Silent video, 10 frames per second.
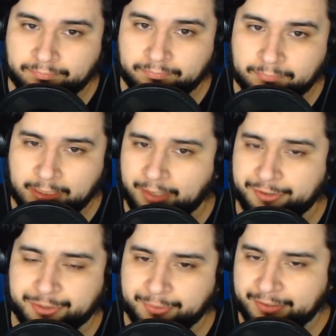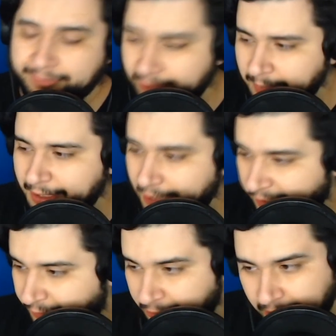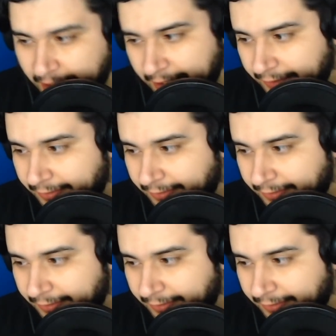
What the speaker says: And now she was like, see me after class.